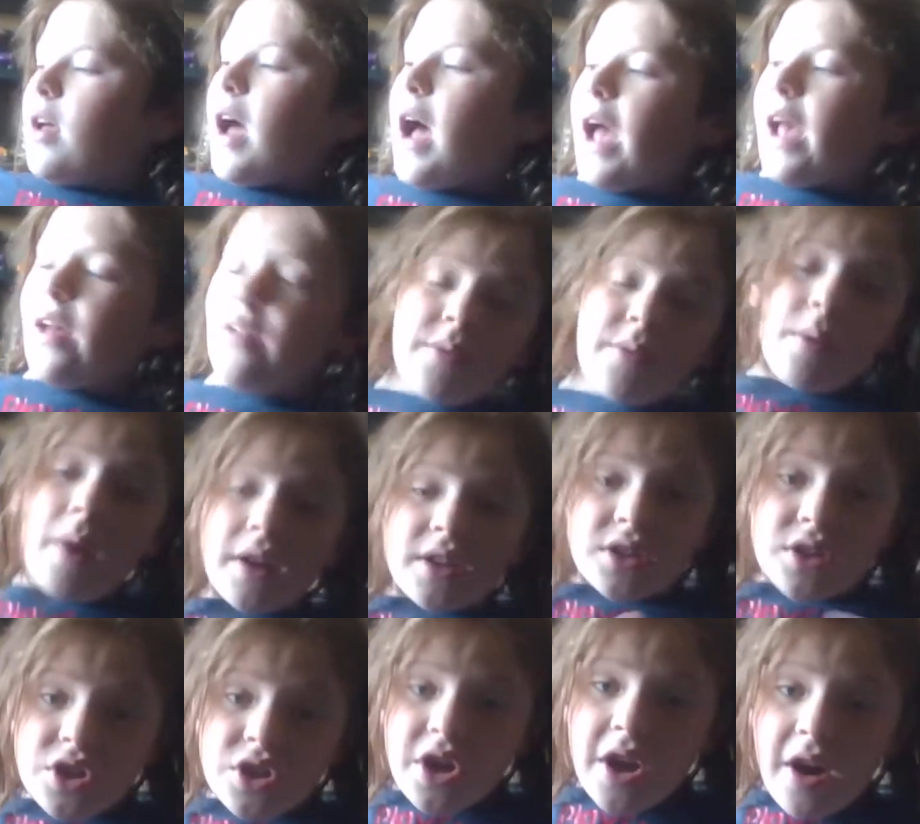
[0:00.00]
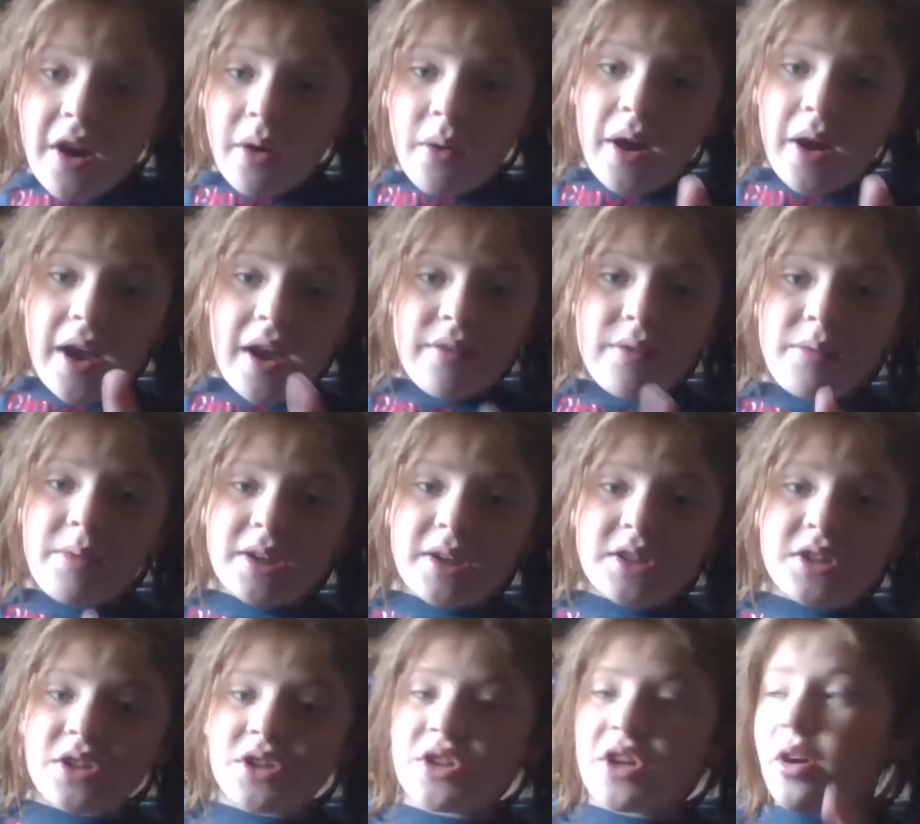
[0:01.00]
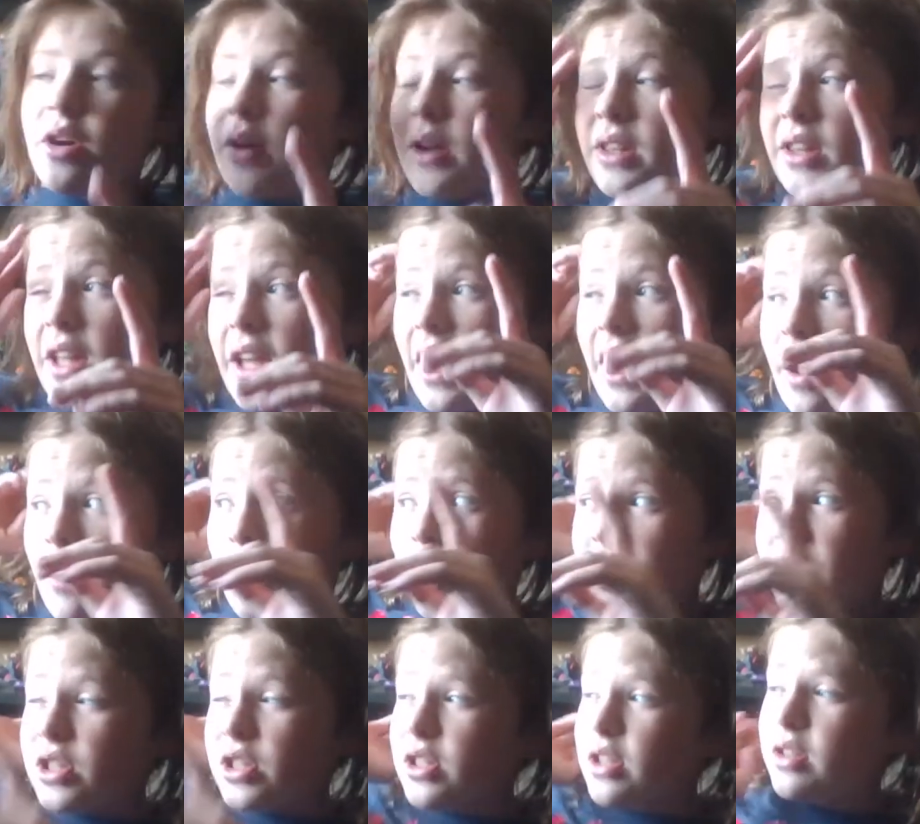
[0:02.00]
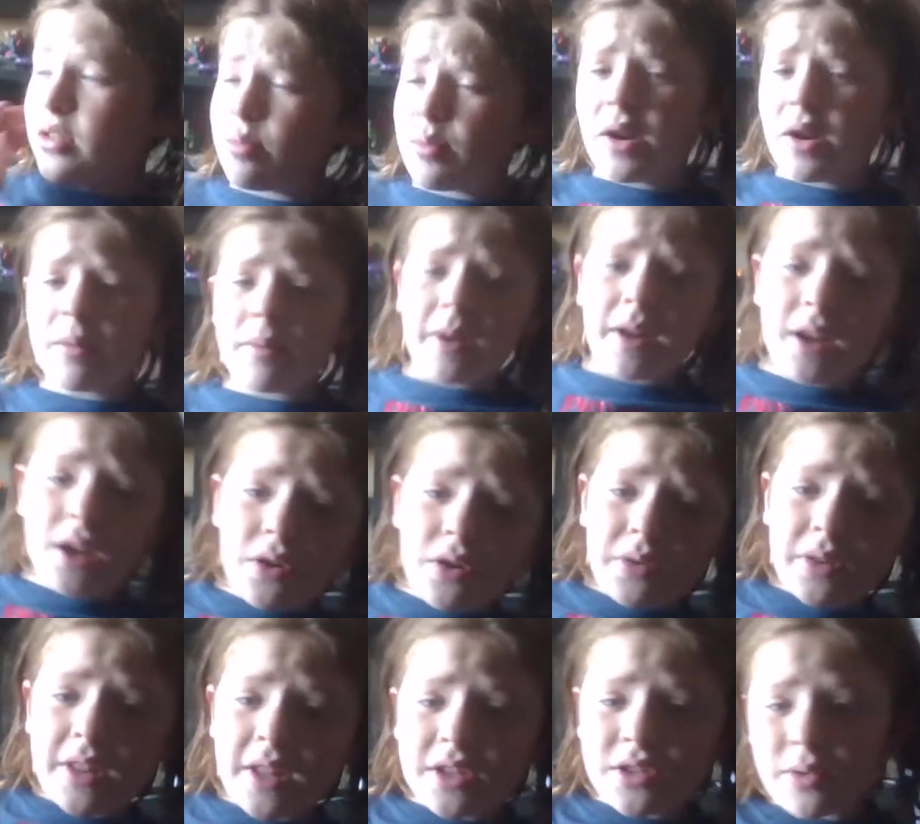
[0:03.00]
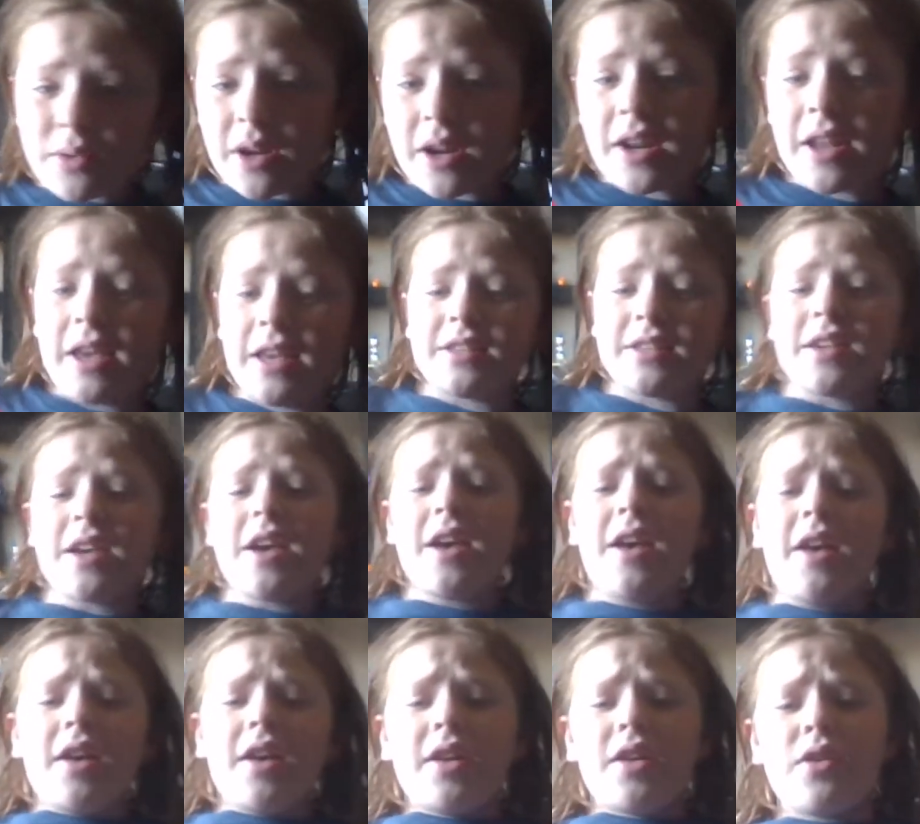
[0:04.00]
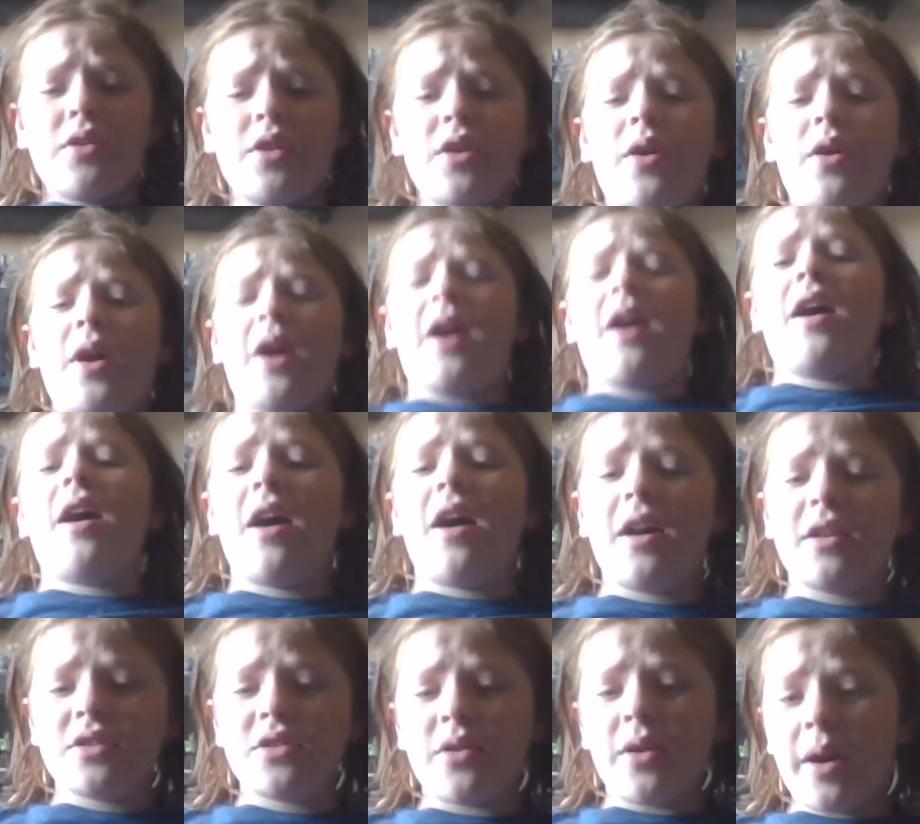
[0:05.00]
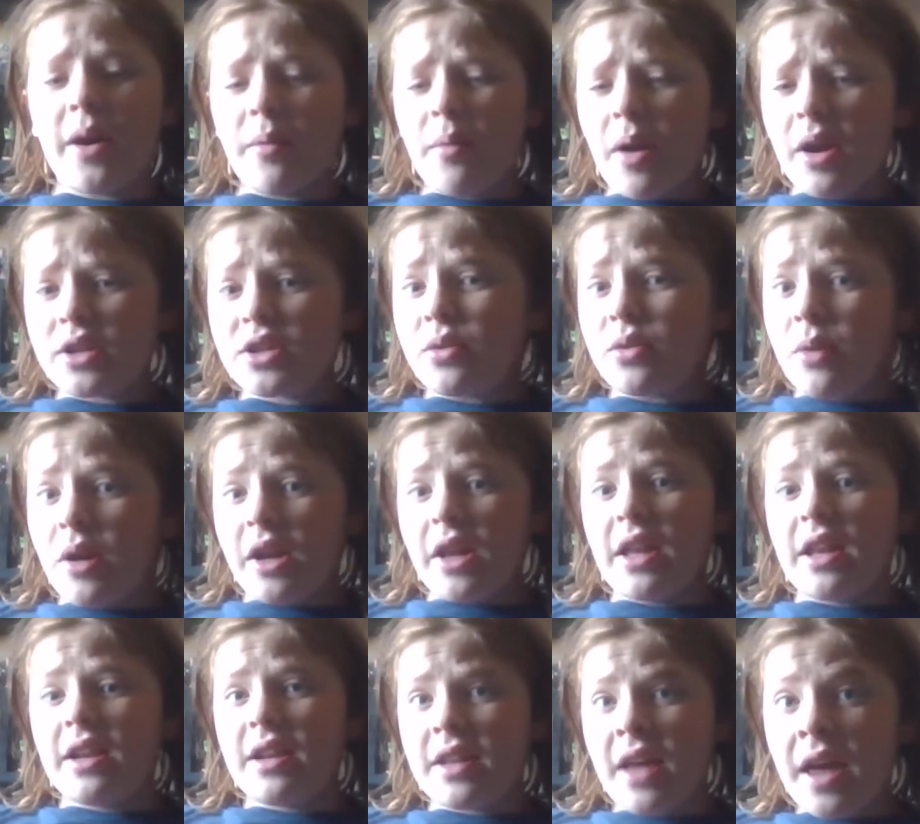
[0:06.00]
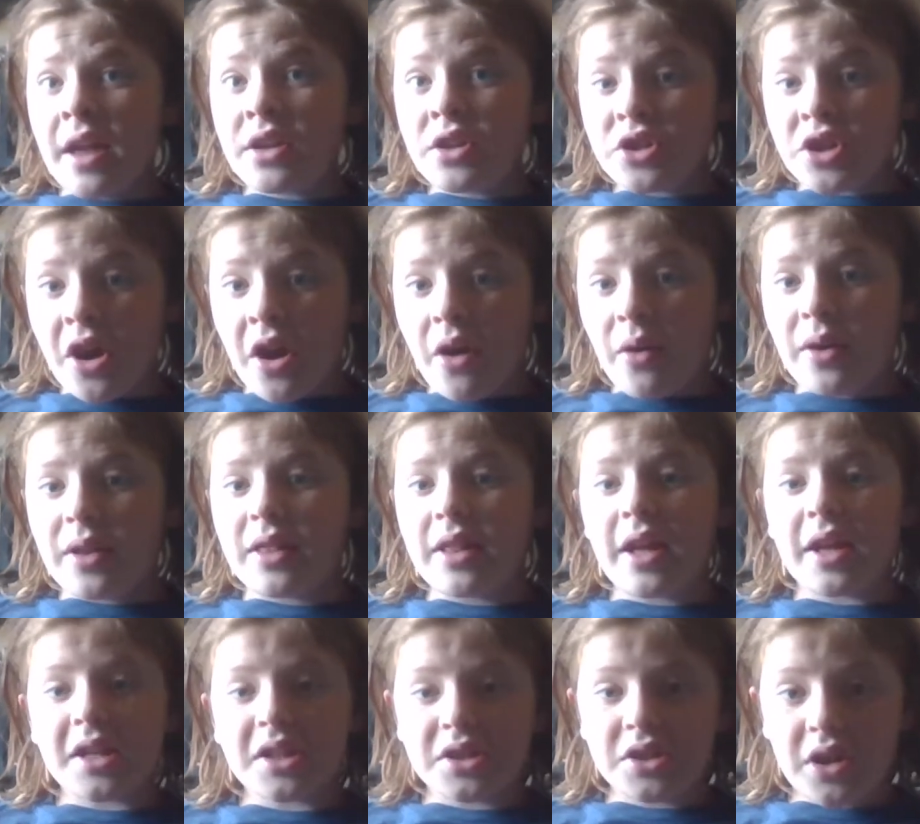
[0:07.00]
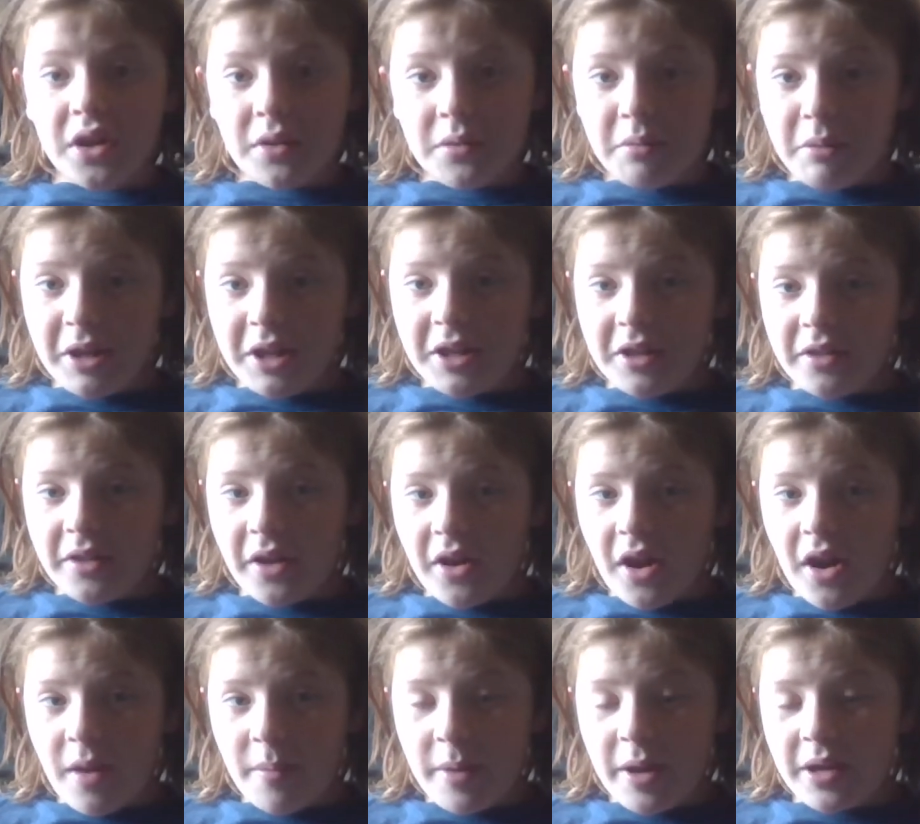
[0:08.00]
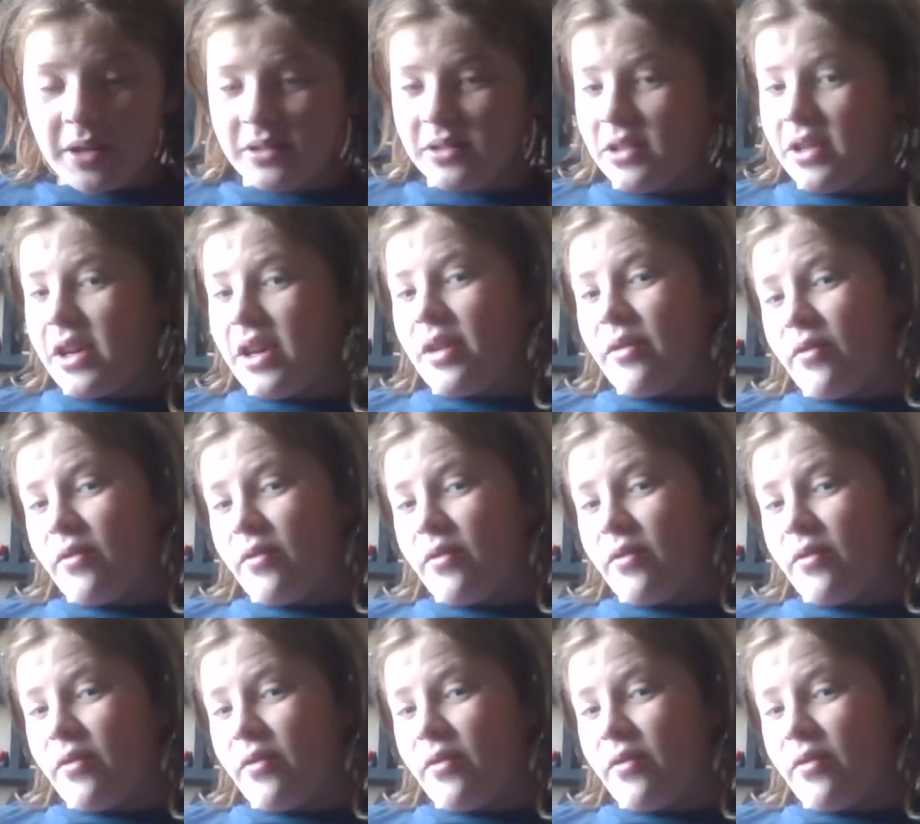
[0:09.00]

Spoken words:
I haven't watched the show. I haven't watched the show. I'm like, I watched, what I'm gonna do with this one is, you know how, so I watched the Walking Dead show, and then I started reading the comics.